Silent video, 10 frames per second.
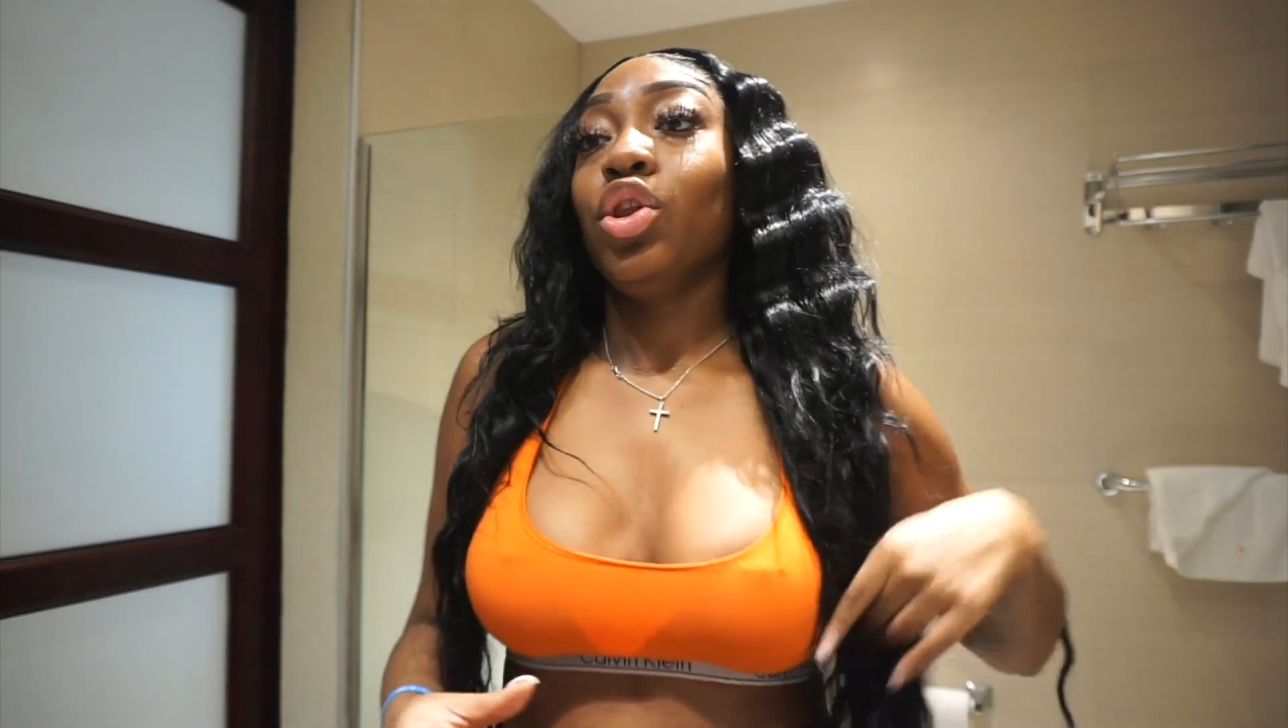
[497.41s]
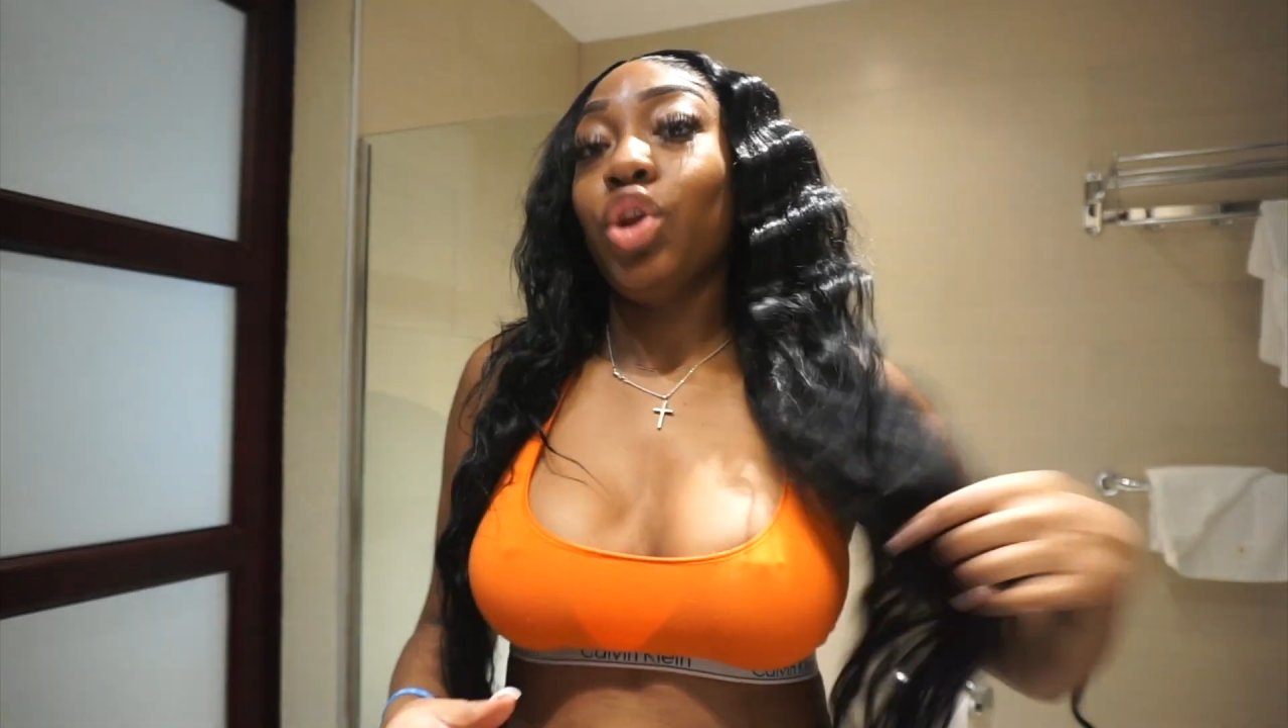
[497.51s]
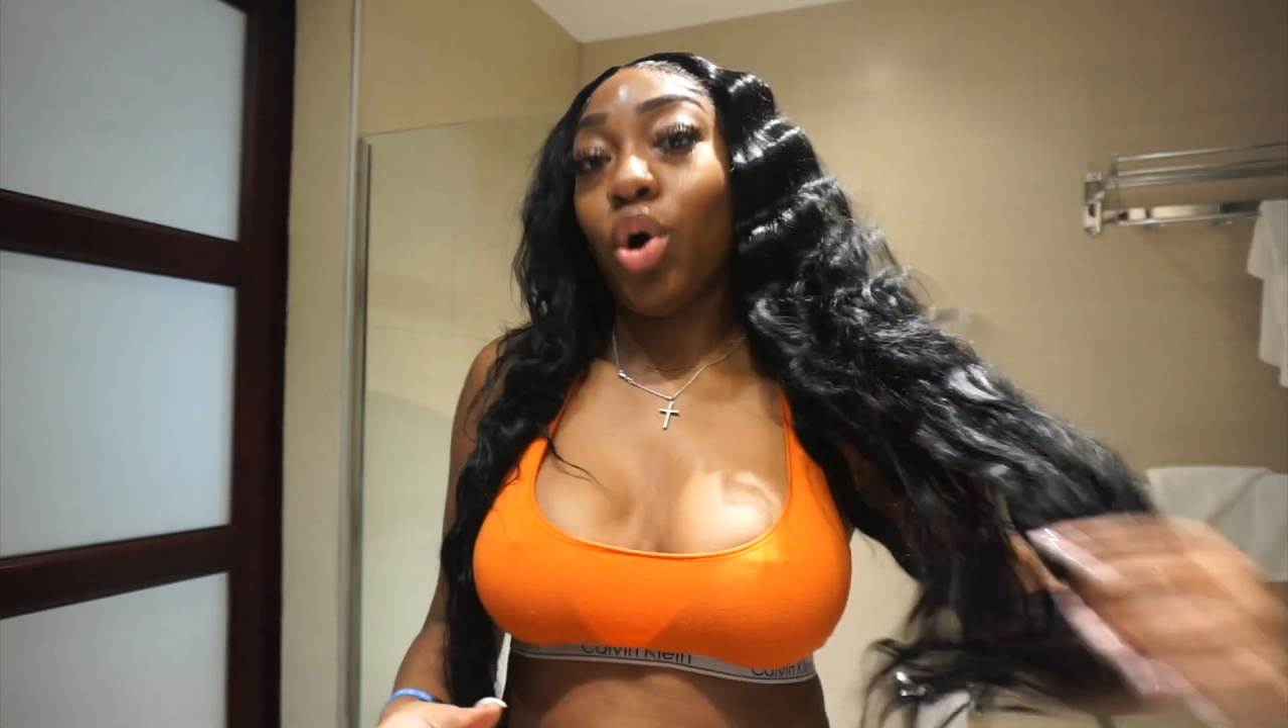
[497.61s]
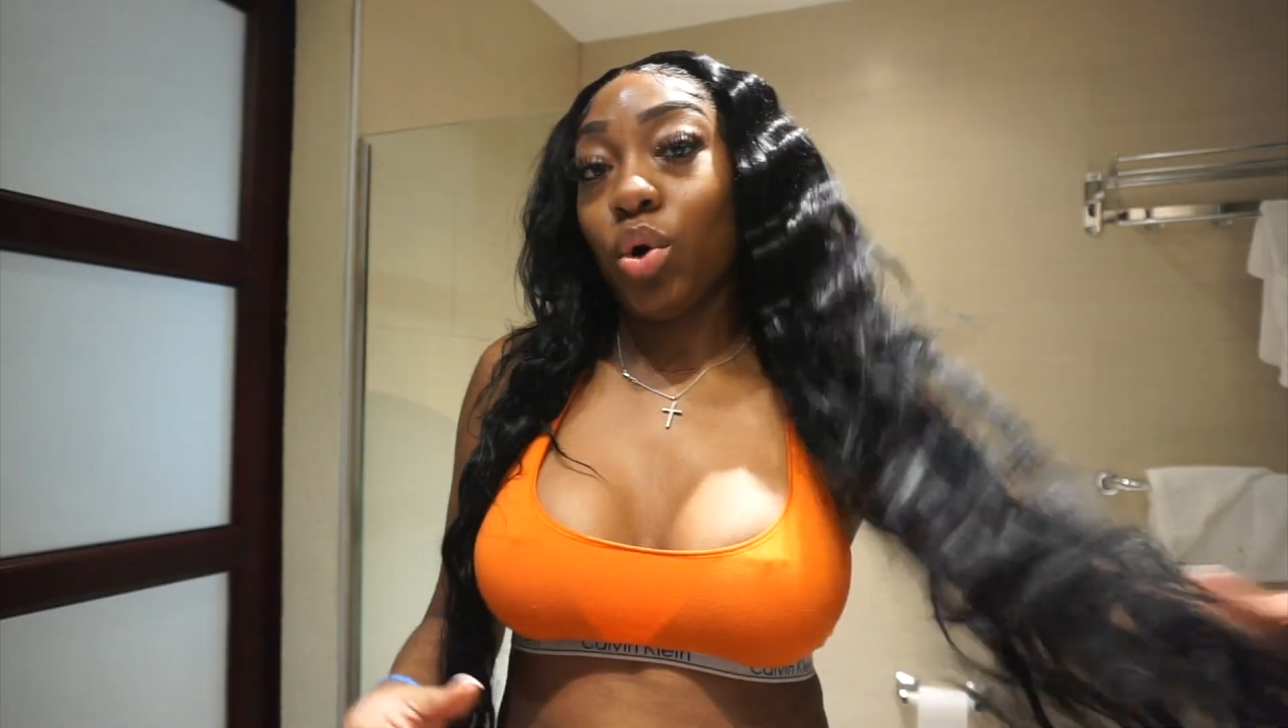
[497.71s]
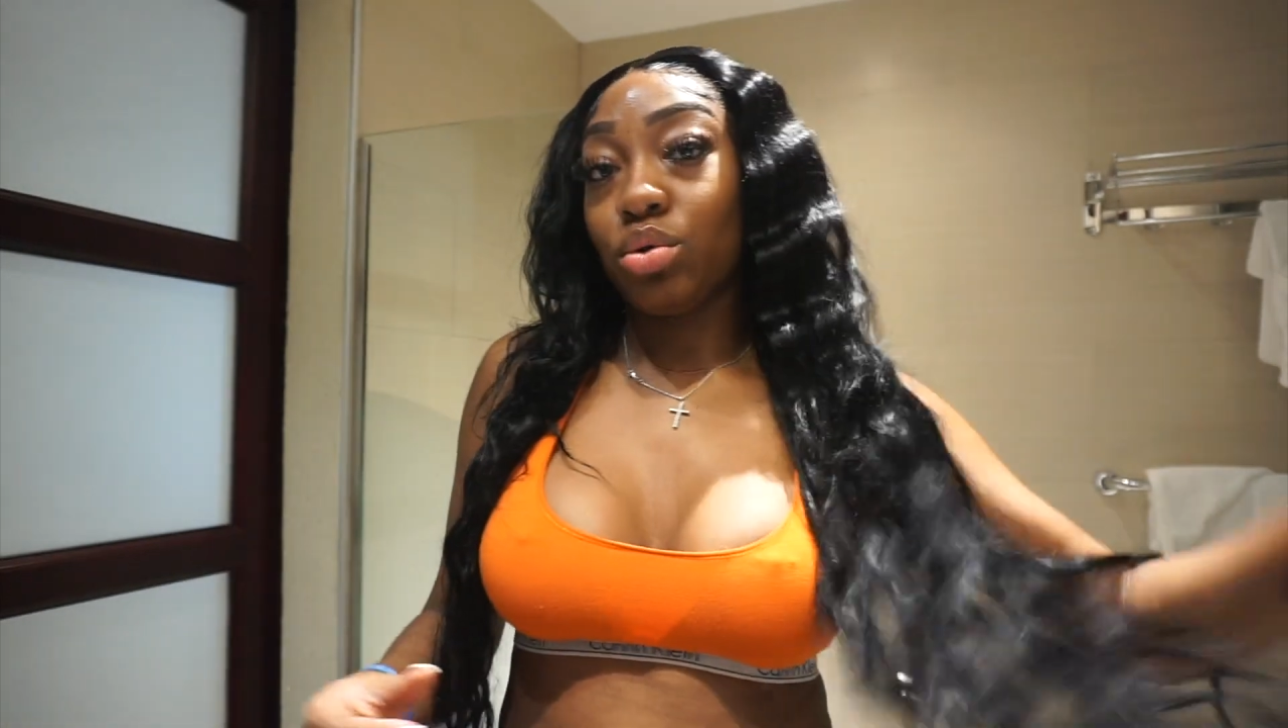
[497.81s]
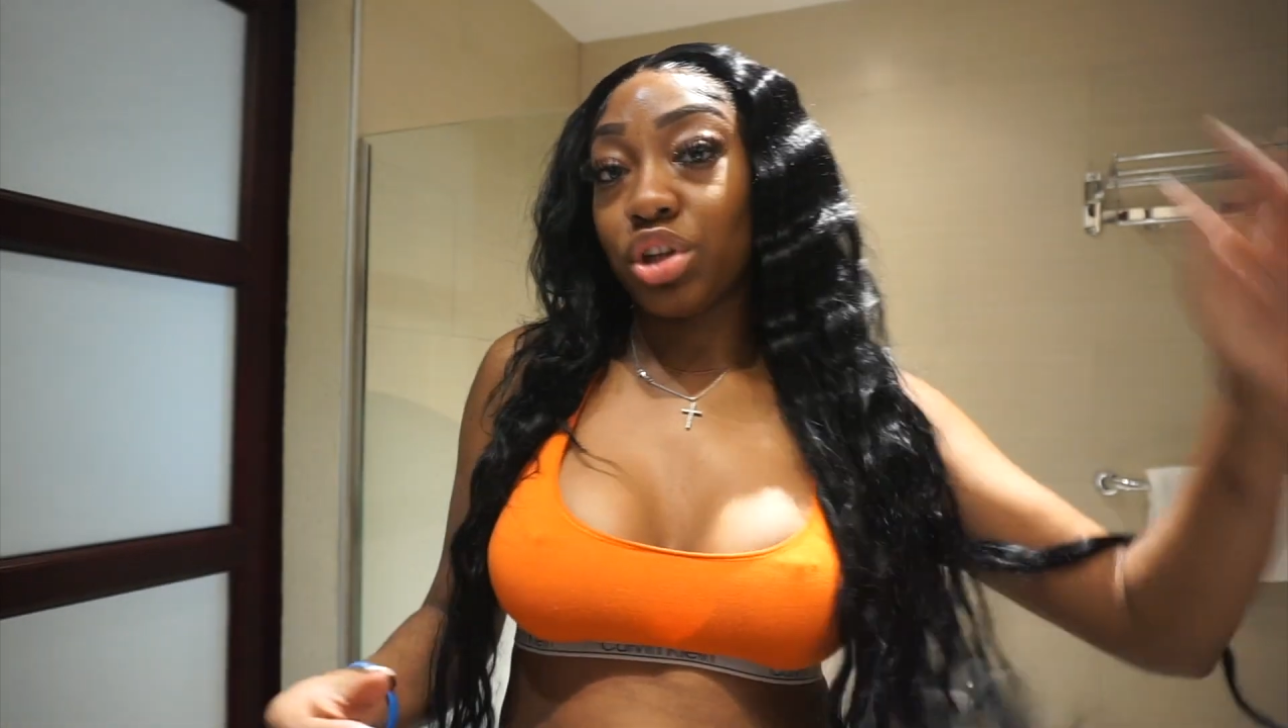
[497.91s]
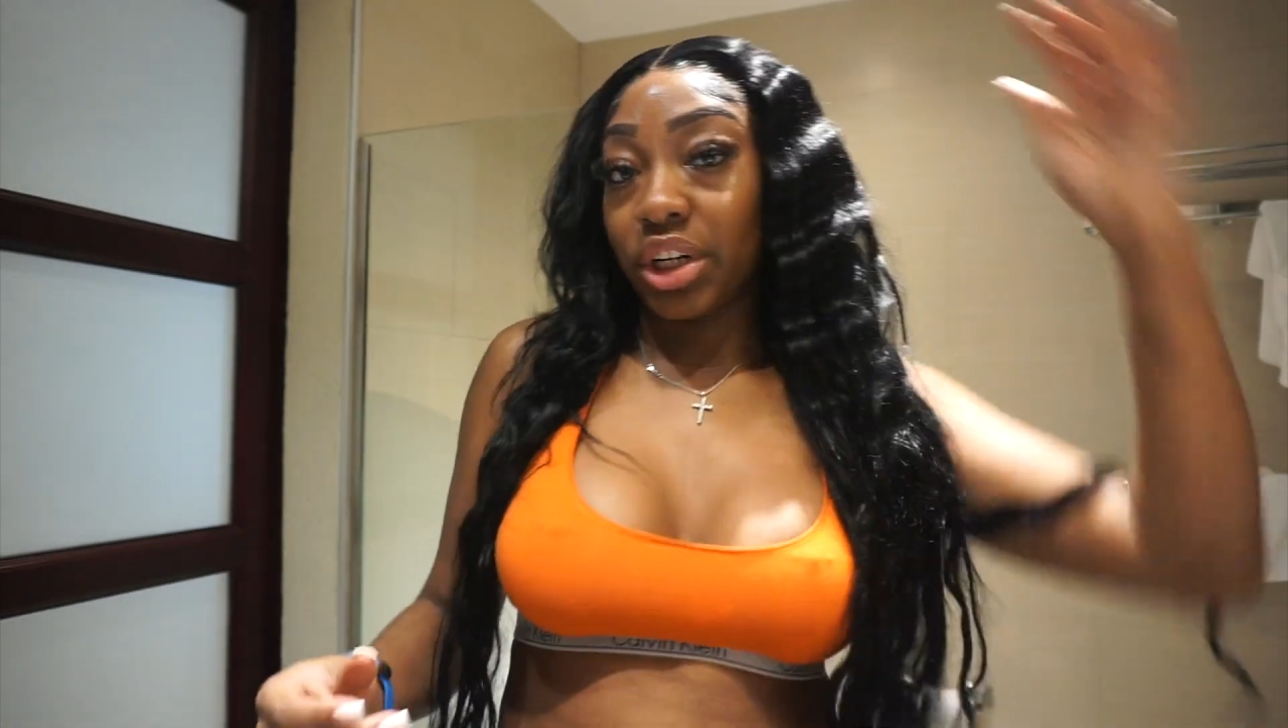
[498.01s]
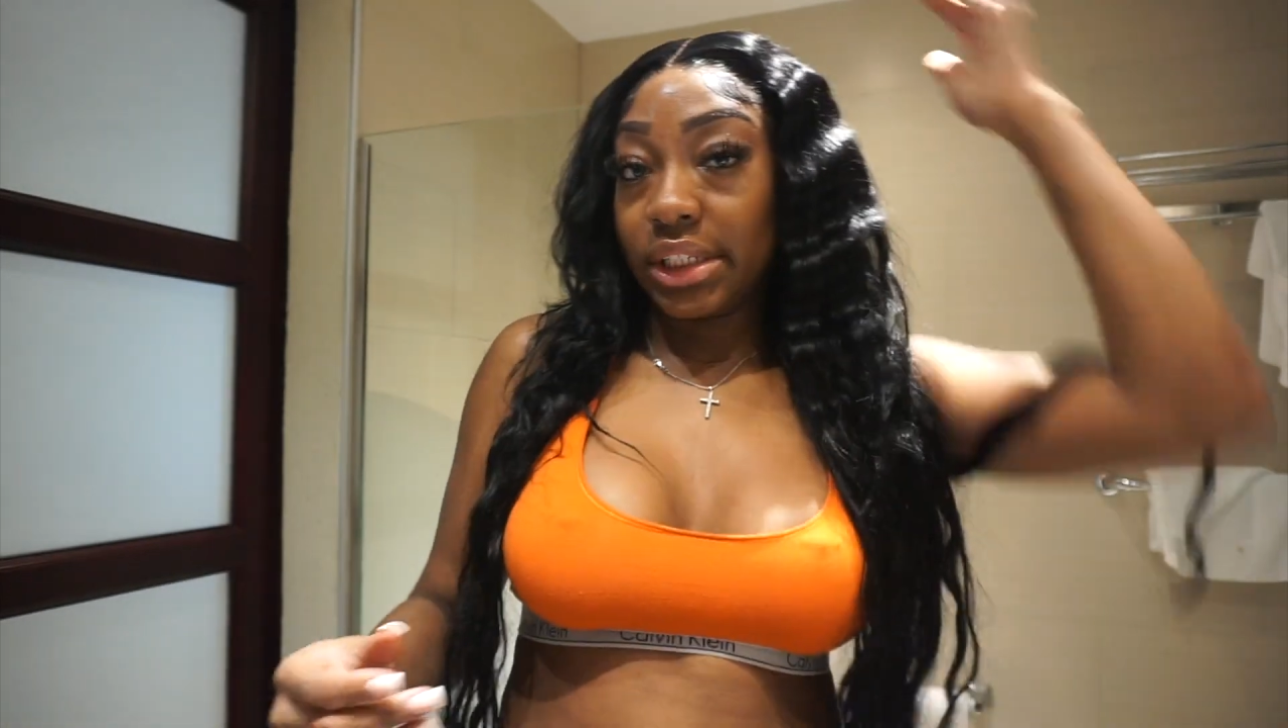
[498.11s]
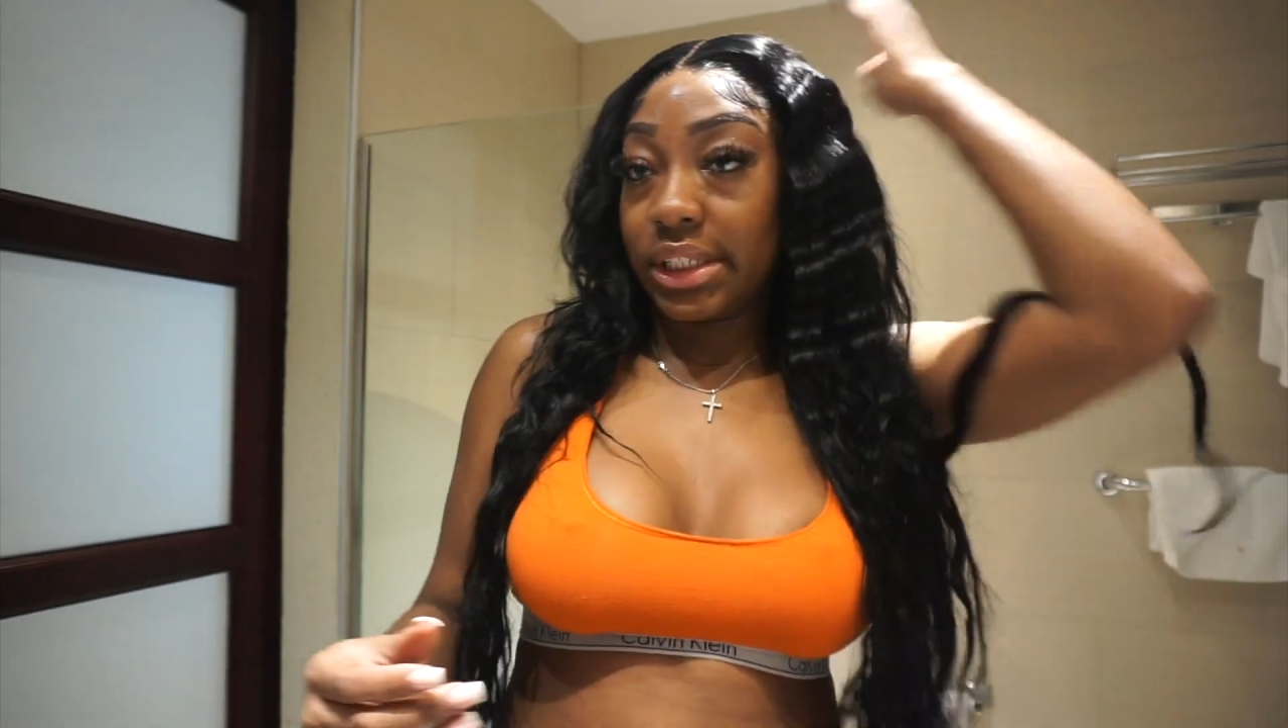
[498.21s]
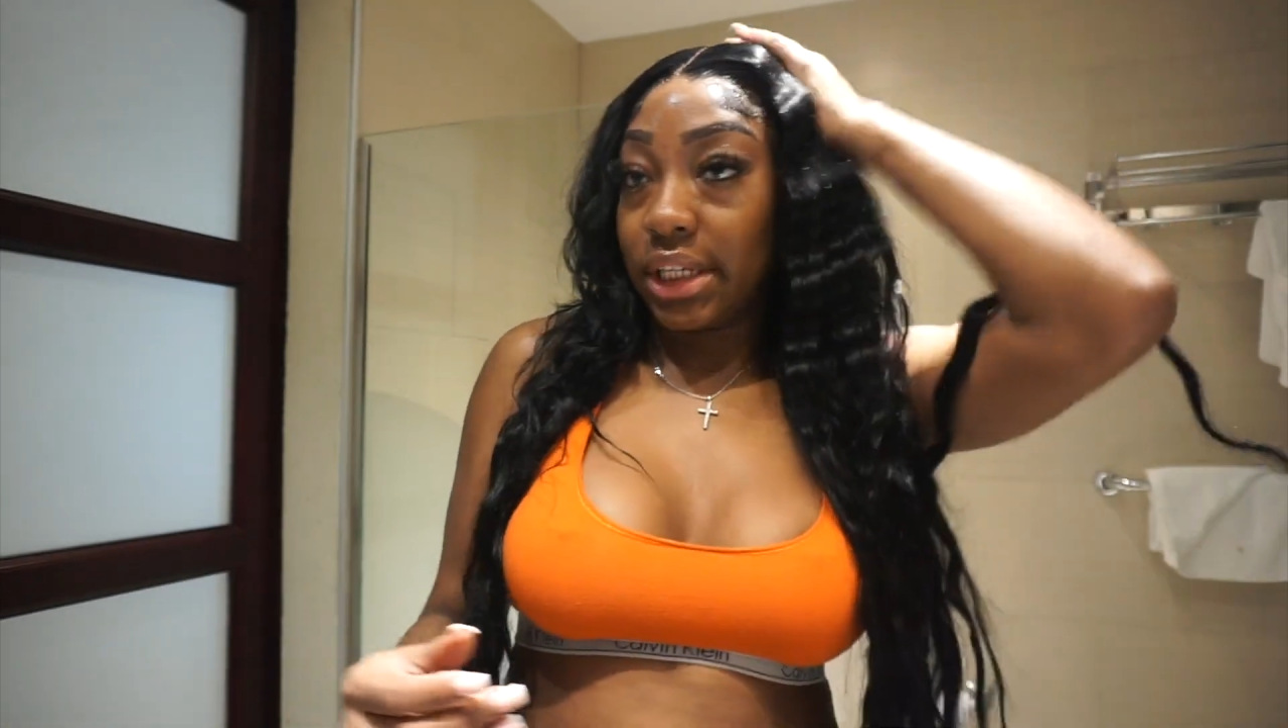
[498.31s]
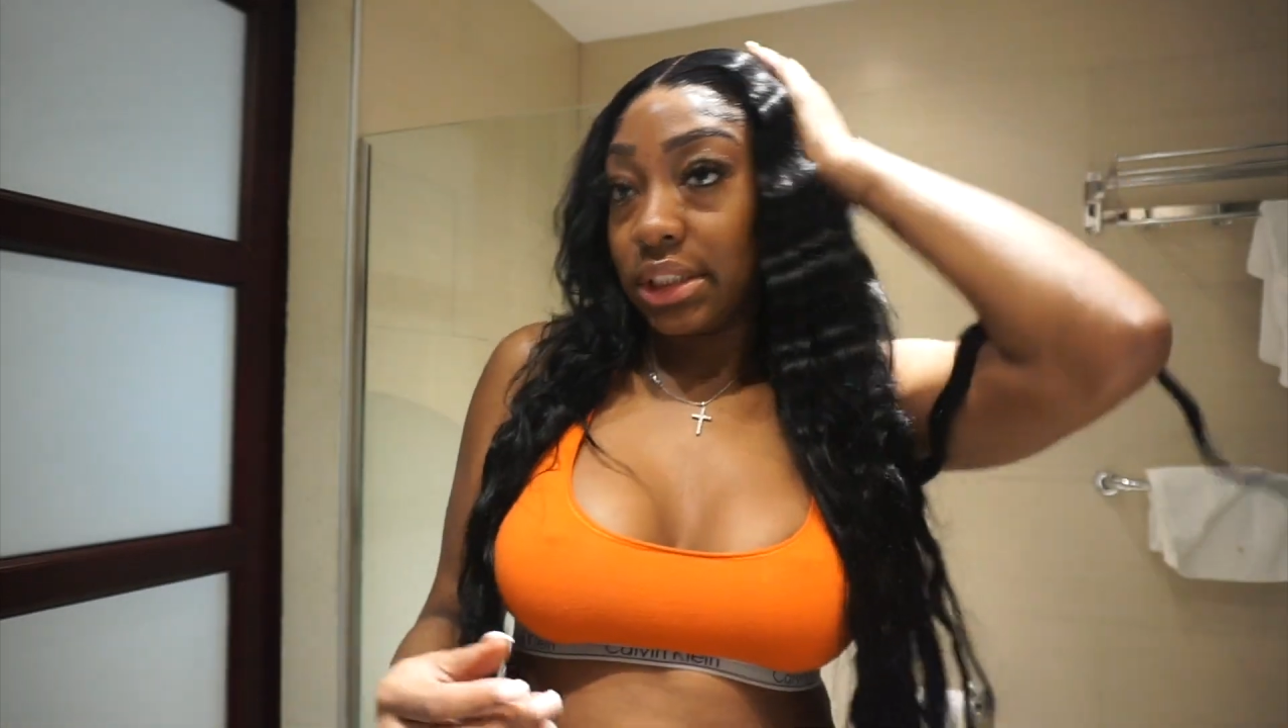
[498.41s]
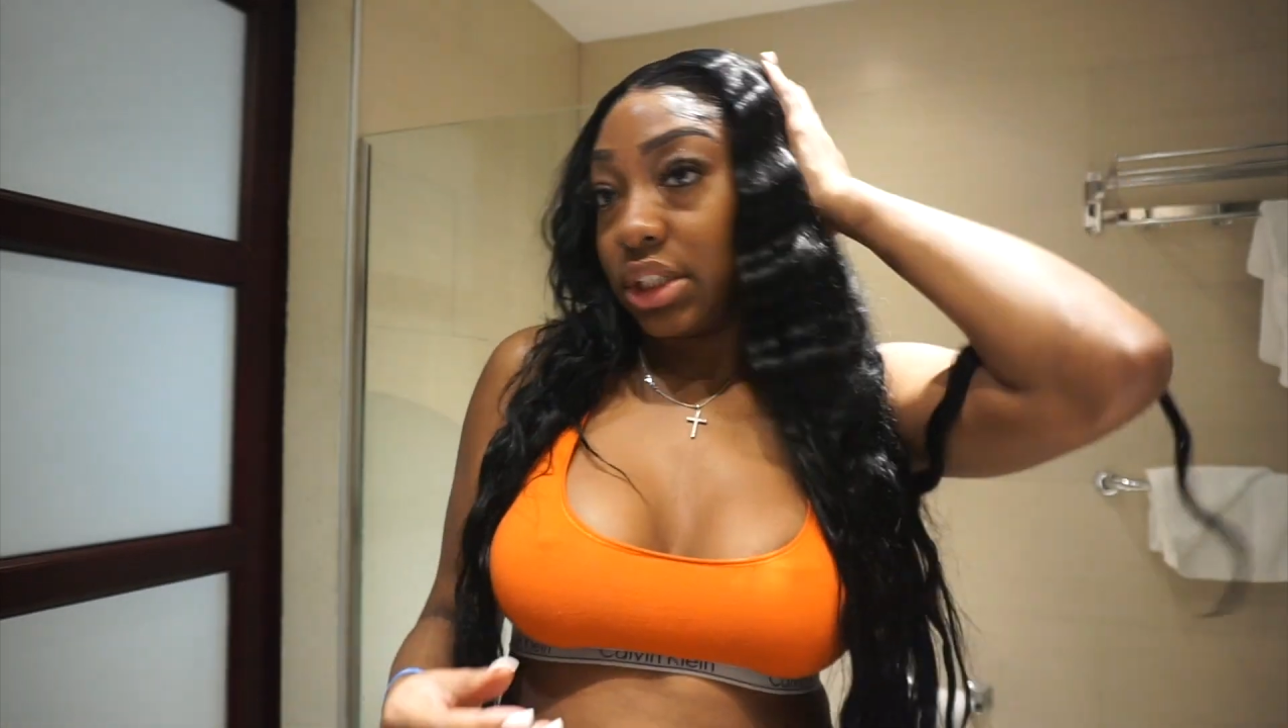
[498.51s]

the whole 36